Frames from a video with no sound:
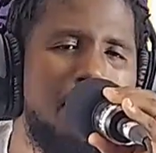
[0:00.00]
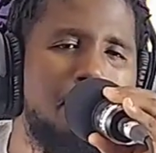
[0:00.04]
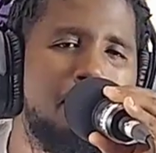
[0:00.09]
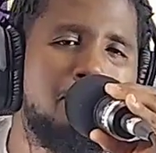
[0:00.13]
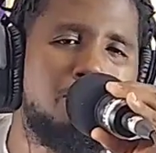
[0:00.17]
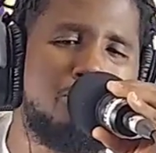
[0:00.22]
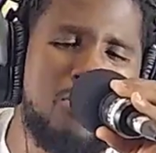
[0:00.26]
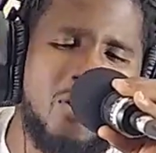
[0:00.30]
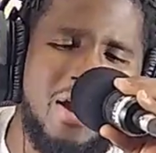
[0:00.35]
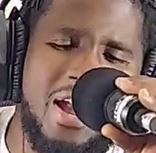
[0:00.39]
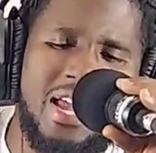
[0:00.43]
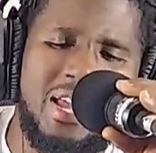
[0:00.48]

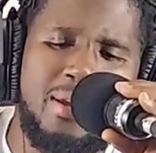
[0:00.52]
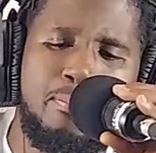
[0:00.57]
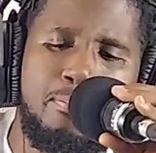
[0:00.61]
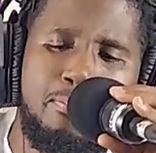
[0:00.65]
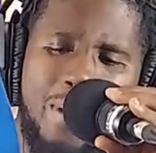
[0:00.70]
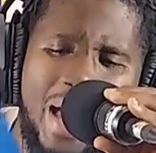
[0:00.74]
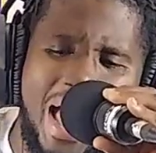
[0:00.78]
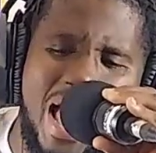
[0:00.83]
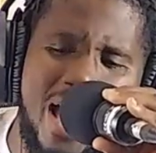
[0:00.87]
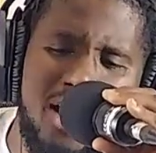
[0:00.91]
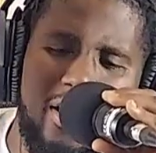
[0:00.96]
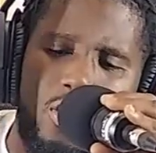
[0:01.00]
Bring
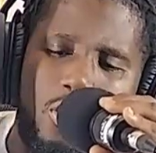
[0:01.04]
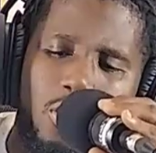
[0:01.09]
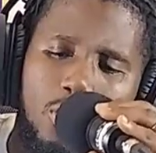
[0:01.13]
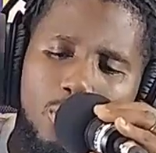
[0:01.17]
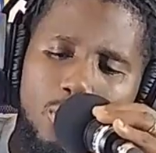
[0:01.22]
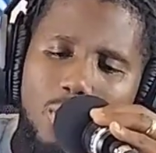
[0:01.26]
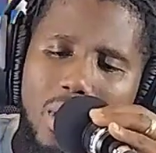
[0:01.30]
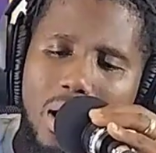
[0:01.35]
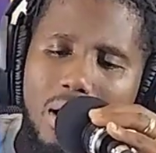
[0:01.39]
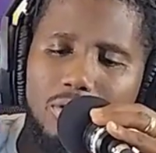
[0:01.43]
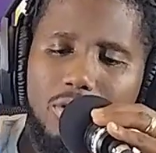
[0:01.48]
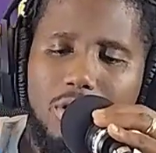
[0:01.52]
back
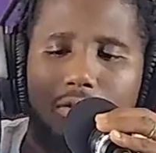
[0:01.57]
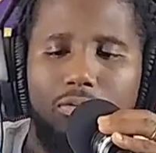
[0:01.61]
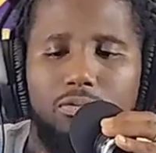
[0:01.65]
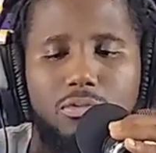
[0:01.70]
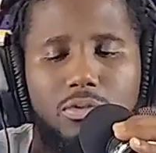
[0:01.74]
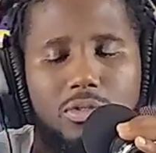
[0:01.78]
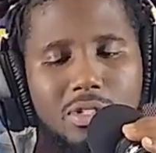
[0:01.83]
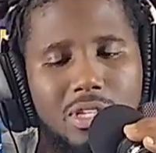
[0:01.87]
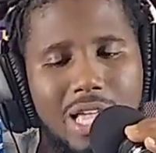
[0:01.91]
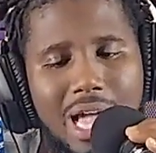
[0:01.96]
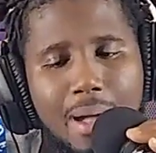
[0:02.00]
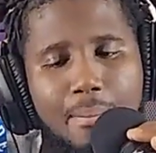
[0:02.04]
Kawhi. No,
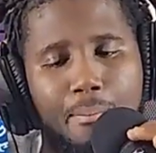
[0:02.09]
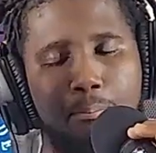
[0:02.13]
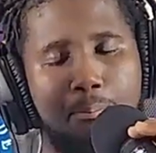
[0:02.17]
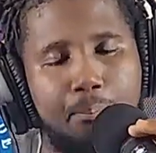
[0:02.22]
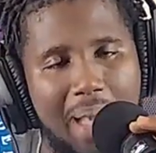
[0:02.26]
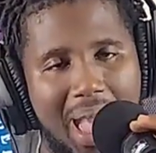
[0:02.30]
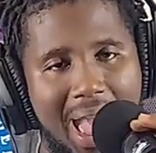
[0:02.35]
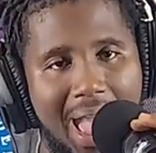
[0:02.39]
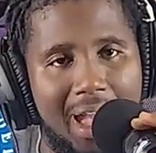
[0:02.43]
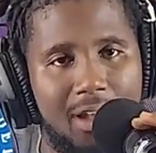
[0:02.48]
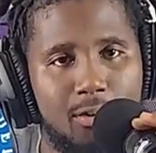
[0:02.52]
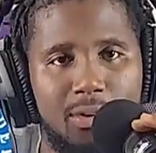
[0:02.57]
not
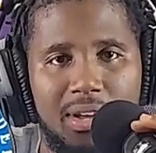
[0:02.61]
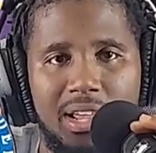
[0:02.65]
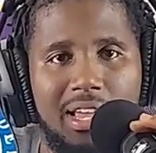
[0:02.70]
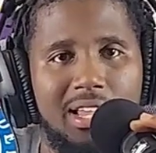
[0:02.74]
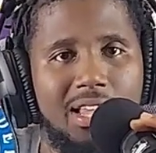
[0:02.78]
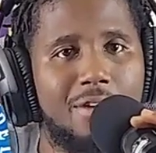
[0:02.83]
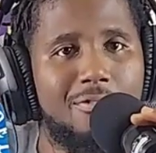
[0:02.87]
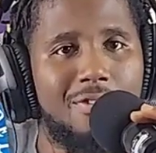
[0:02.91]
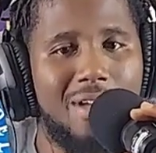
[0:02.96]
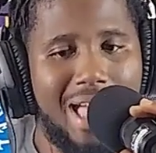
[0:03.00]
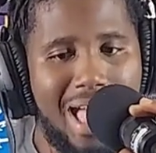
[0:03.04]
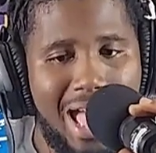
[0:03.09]
back. We ain't
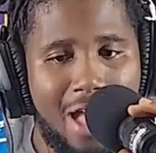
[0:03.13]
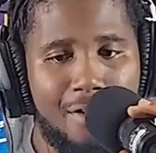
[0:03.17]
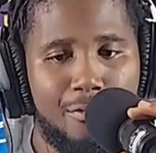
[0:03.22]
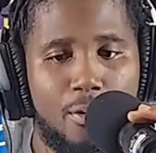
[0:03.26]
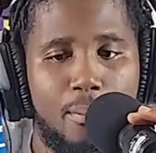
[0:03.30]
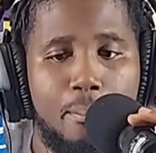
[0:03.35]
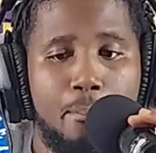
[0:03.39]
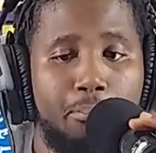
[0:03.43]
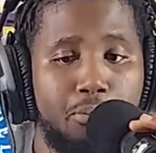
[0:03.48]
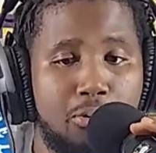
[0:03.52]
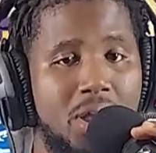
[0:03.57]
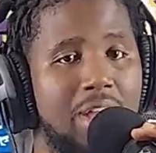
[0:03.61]
never have
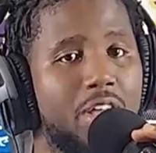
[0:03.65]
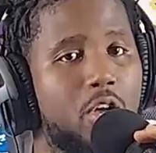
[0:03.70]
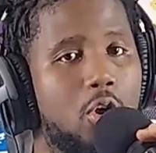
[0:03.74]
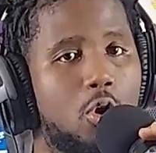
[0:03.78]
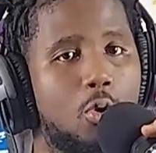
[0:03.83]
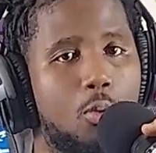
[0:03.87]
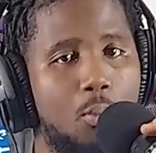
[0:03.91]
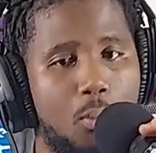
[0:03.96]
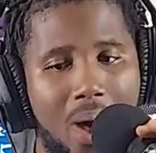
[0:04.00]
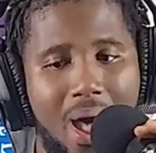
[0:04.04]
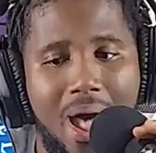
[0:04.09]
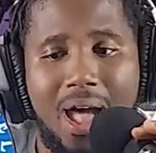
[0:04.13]
him. Bring
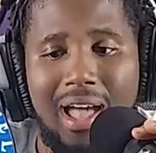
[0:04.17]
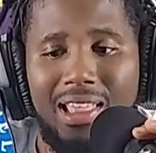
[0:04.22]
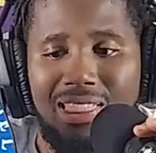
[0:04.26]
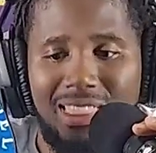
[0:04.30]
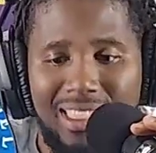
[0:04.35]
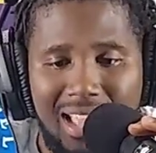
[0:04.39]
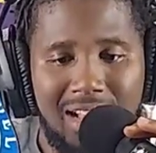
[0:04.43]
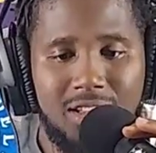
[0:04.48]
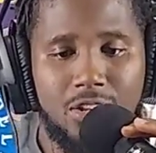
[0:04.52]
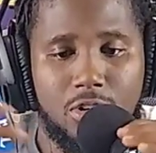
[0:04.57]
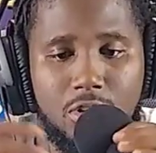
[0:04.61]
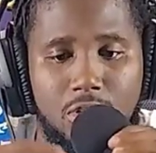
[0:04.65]
Kawhi
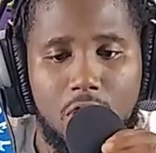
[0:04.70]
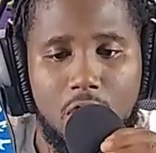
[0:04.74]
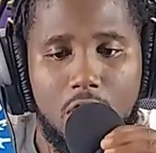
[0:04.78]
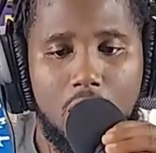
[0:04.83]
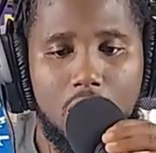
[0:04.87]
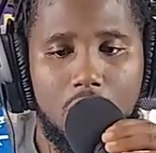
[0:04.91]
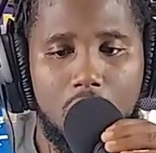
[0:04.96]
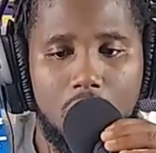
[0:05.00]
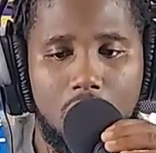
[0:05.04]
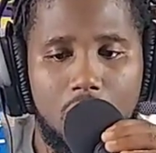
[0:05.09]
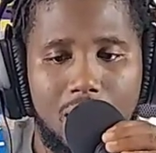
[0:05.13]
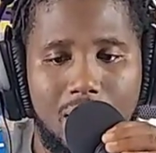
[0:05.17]
Leonard,
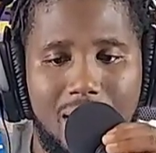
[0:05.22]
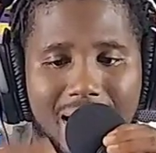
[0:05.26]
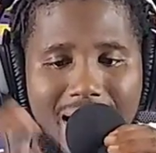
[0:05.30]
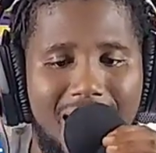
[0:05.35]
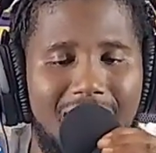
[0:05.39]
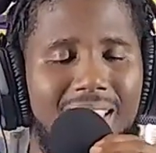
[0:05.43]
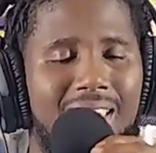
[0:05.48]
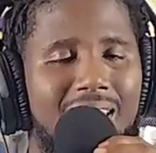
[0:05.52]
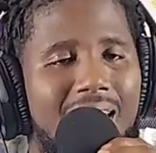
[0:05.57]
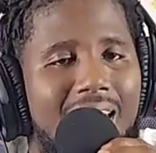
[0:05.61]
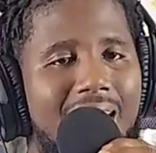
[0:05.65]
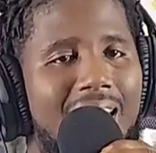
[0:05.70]

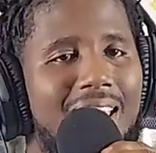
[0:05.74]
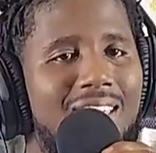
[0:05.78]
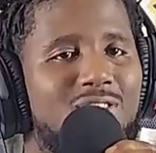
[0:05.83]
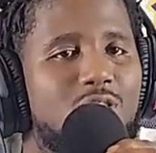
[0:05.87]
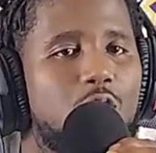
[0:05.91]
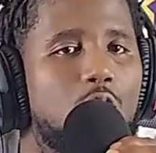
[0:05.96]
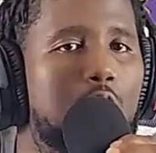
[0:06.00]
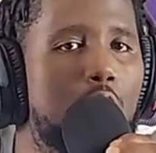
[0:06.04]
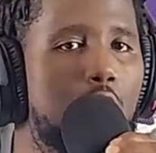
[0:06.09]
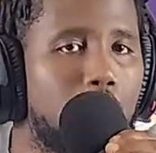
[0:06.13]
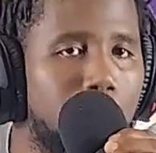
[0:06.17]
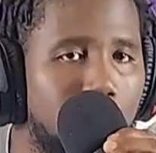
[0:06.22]
a.k.a.
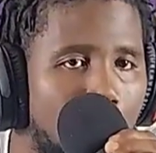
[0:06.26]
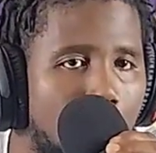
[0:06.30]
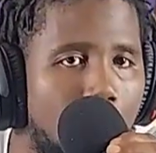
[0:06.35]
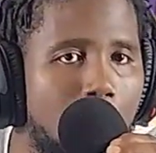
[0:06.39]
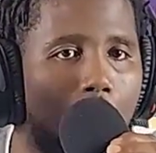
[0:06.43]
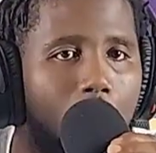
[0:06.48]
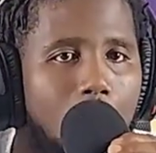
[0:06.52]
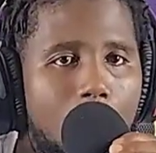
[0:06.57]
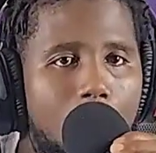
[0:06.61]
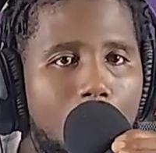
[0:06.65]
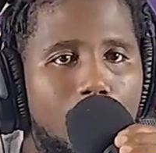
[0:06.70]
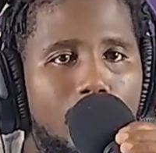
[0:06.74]
The
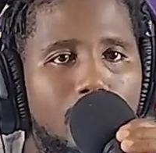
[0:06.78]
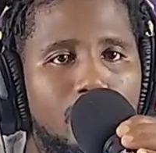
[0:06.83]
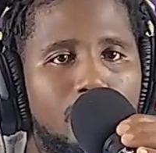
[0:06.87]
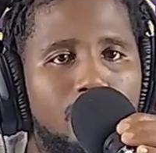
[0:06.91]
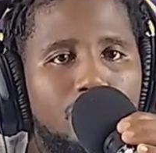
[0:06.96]
Claw,